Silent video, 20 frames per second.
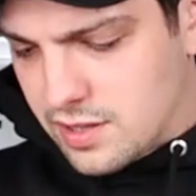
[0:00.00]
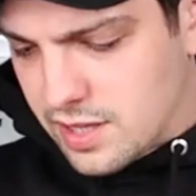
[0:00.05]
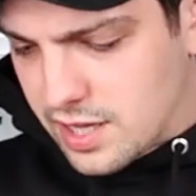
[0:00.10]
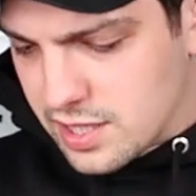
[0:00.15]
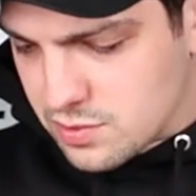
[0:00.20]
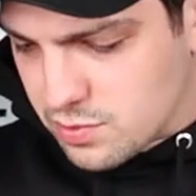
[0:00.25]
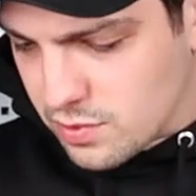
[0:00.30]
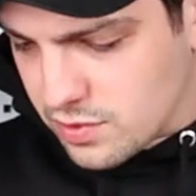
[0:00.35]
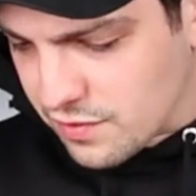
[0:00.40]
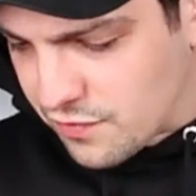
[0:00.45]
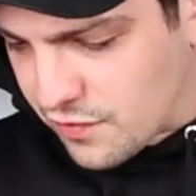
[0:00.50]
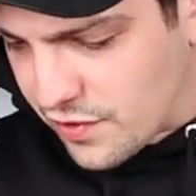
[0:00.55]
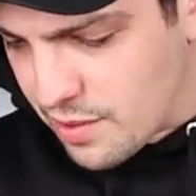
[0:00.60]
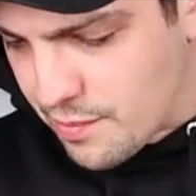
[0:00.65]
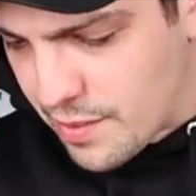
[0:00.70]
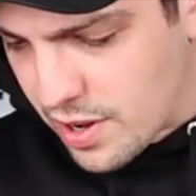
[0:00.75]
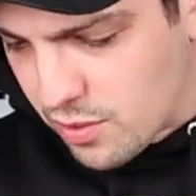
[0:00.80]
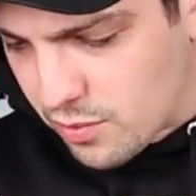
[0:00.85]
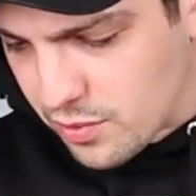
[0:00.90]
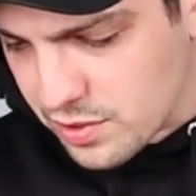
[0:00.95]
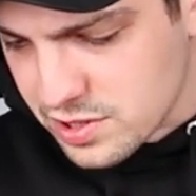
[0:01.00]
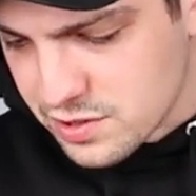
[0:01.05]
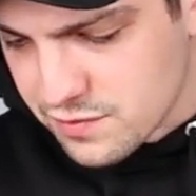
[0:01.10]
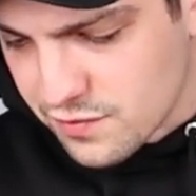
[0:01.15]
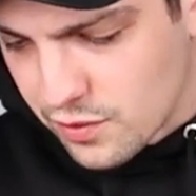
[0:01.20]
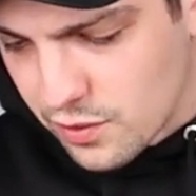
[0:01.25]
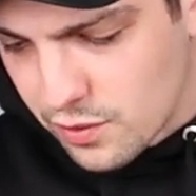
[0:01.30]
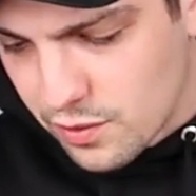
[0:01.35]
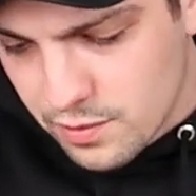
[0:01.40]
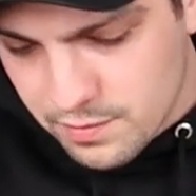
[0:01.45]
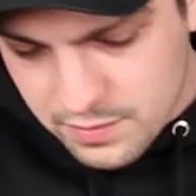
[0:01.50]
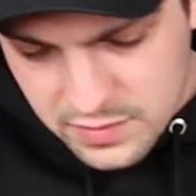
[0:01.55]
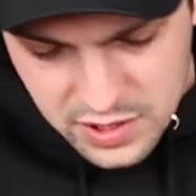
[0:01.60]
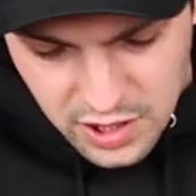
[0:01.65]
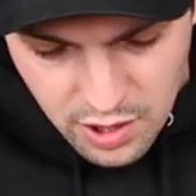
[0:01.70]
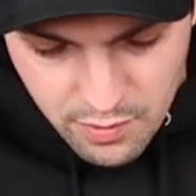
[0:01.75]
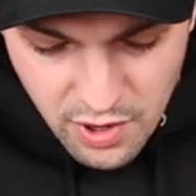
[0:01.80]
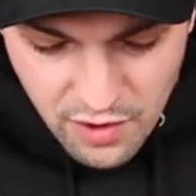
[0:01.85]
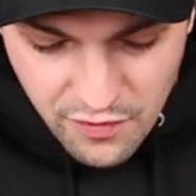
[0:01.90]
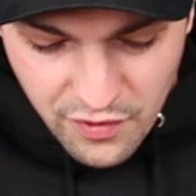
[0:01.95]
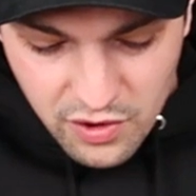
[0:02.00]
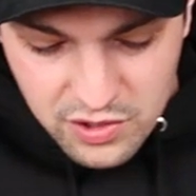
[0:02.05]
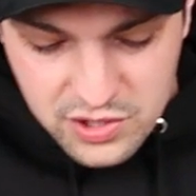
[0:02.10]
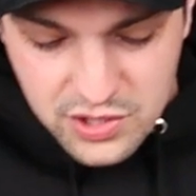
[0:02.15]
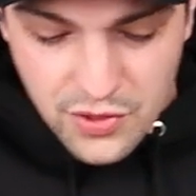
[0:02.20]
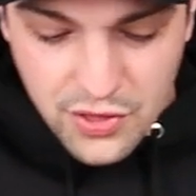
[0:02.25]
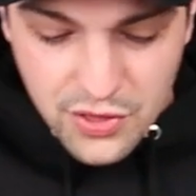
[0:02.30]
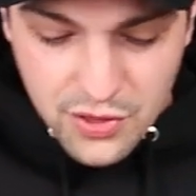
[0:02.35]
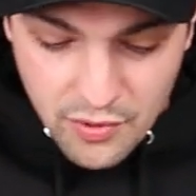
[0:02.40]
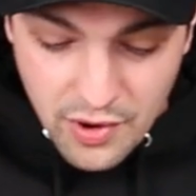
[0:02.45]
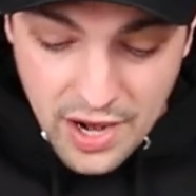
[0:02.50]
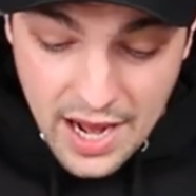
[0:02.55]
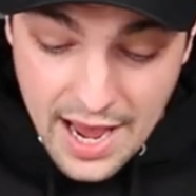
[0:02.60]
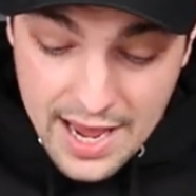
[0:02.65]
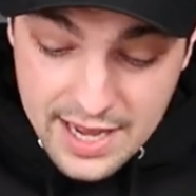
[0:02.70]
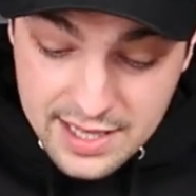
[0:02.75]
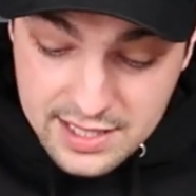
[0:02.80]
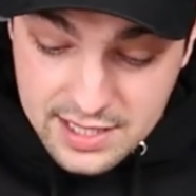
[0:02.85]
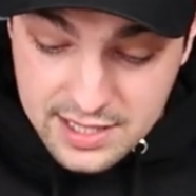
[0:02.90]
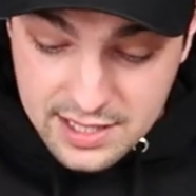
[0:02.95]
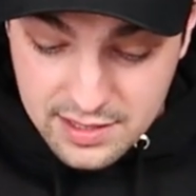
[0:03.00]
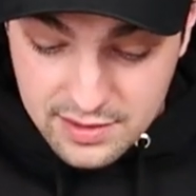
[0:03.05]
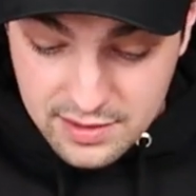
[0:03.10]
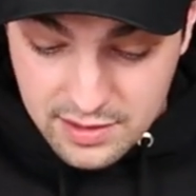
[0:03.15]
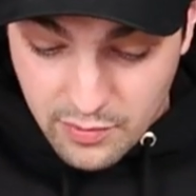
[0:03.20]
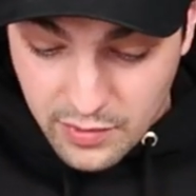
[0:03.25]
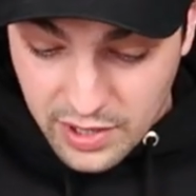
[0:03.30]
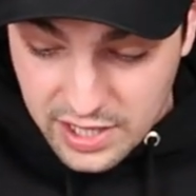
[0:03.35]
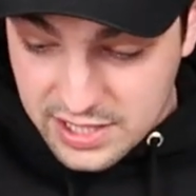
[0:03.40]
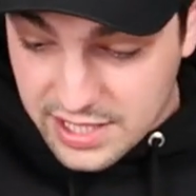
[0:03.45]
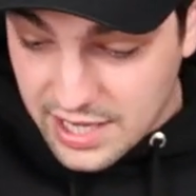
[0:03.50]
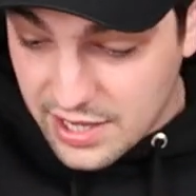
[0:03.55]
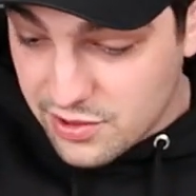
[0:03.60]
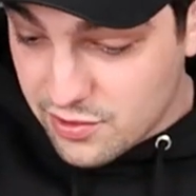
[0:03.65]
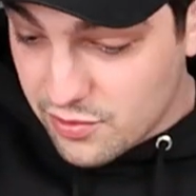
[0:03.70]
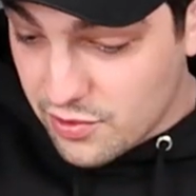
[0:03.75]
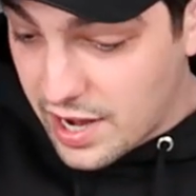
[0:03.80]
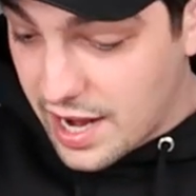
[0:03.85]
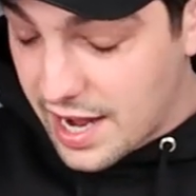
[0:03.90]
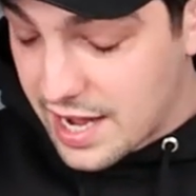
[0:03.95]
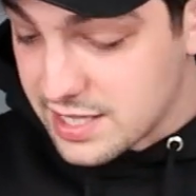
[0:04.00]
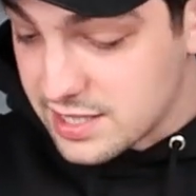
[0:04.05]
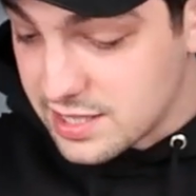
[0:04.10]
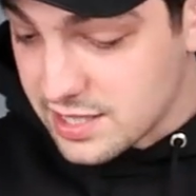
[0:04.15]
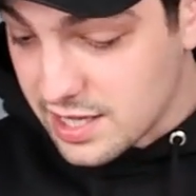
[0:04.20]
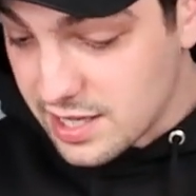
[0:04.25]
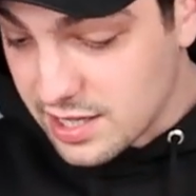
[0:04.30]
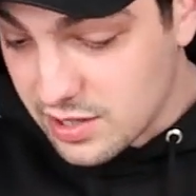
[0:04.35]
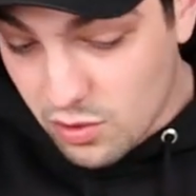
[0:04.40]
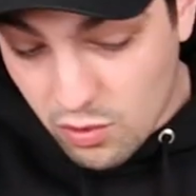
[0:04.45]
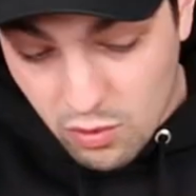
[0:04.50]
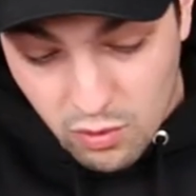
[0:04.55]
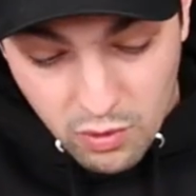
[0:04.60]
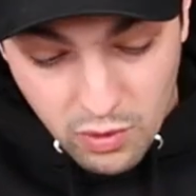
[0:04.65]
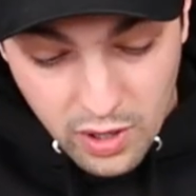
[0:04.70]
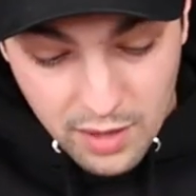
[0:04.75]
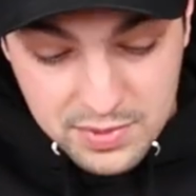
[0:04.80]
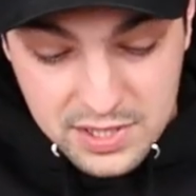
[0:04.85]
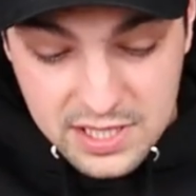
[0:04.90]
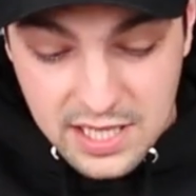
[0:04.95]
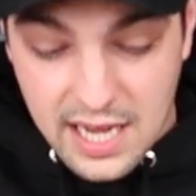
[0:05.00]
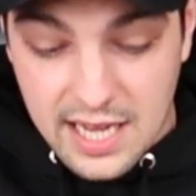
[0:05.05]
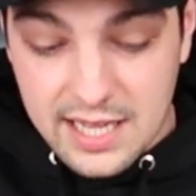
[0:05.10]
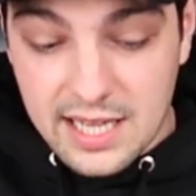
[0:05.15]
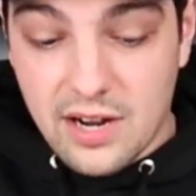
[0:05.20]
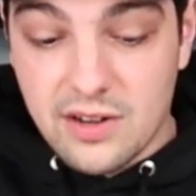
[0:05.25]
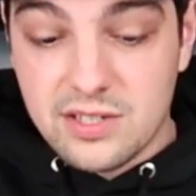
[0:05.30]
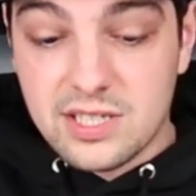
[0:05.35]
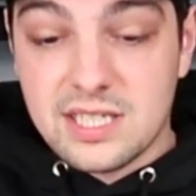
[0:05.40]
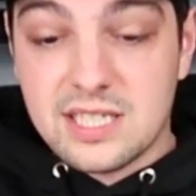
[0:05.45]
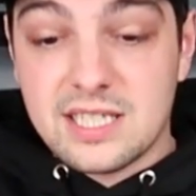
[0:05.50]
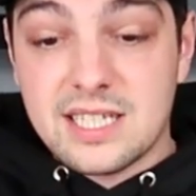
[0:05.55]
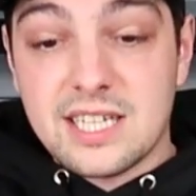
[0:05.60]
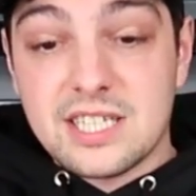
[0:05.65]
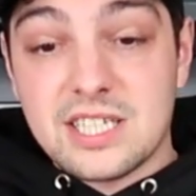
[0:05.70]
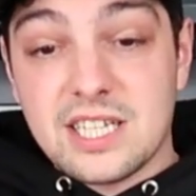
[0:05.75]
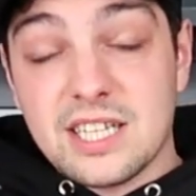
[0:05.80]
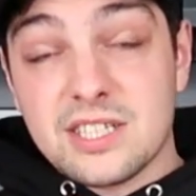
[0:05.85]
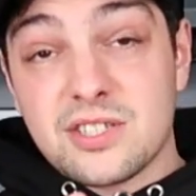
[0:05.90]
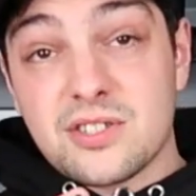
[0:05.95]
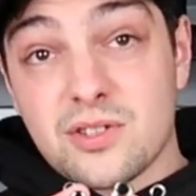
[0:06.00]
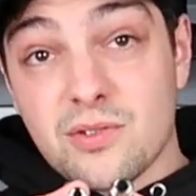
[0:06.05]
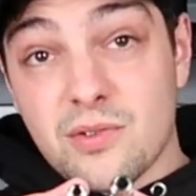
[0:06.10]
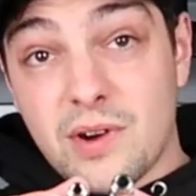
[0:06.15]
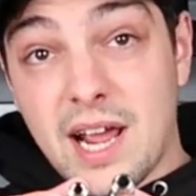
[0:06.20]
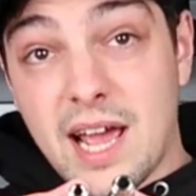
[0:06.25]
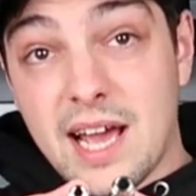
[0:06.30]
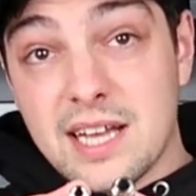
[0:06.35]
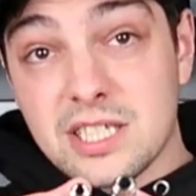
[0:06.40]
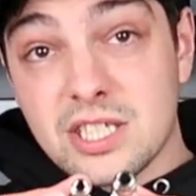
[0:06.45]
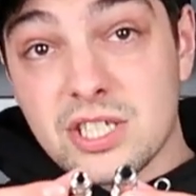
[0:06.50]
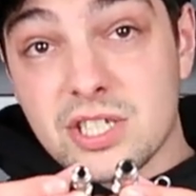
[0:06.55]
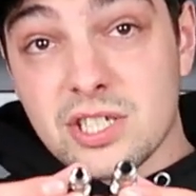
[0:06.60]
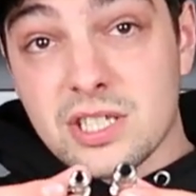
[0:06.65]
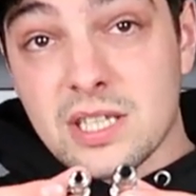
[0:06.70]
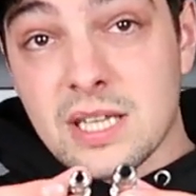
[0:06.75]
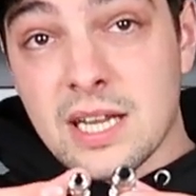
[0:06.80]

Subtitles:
that's what the female one is for. So moving on to 3/8, and when I say 3/8, all I'm saying there is essentially it's 3/8. It's just a